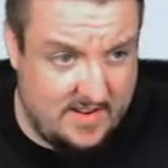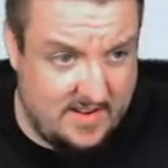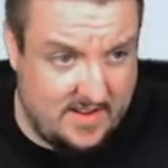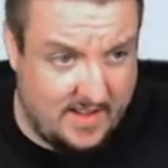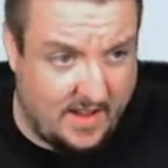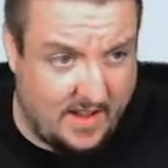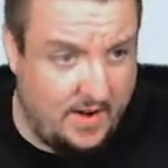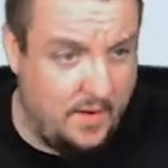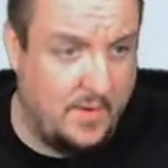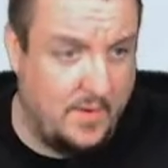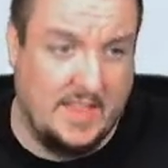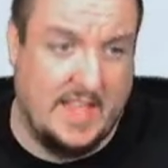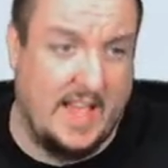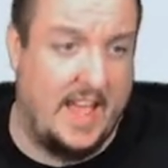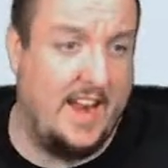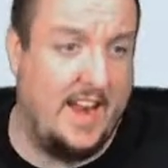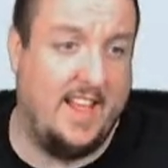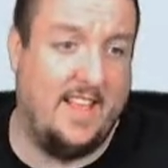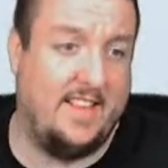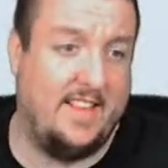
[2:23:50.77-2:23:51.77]
I don't know what
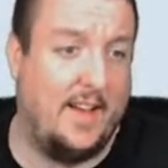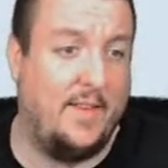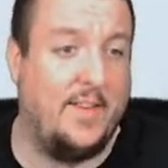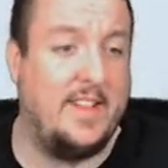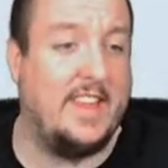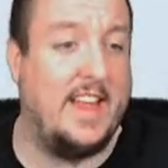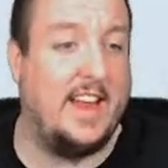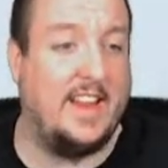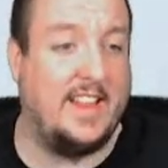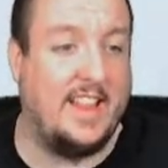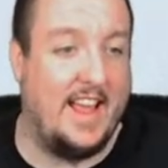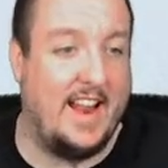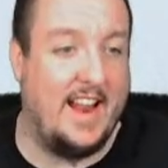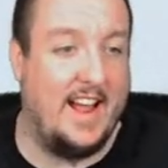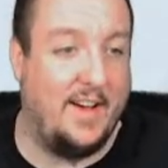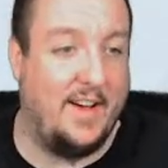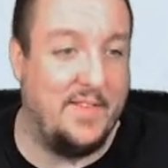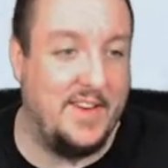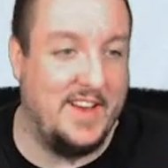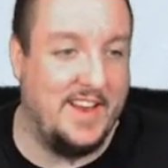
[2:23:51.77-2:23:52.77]
that is. I would take that
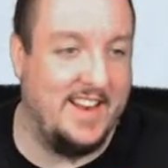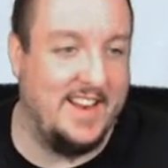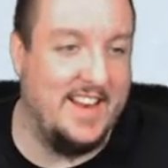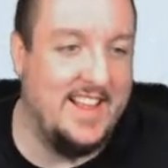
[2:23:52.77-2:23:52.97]
out, man.